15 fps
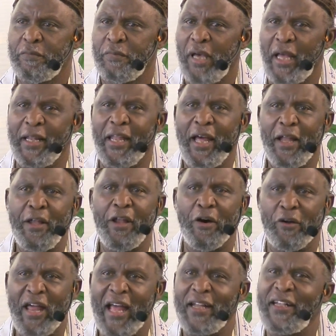And didn't know
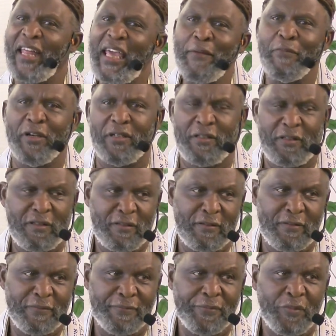that demon
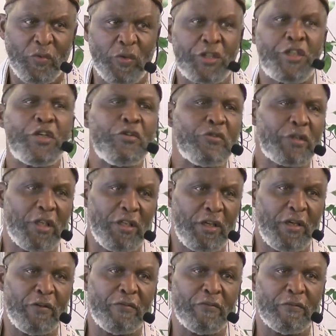was using you.